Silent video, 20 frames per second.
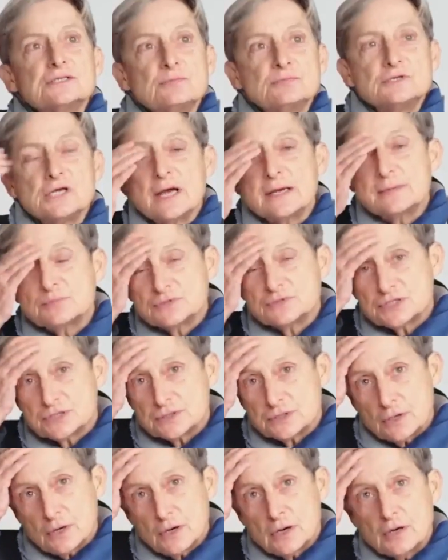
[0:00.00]
view of gender
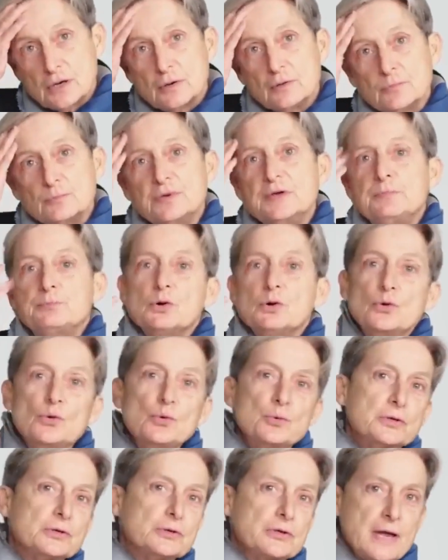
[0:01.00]
called
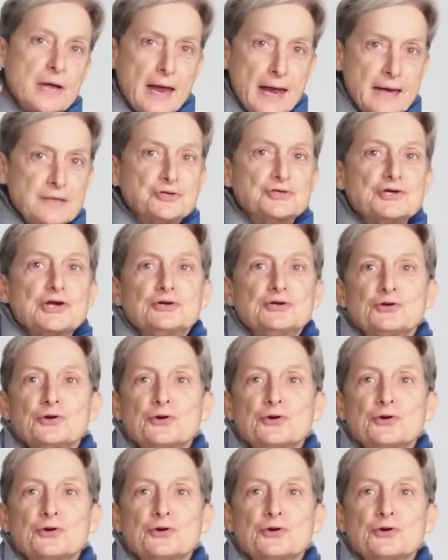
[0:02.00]
performativity,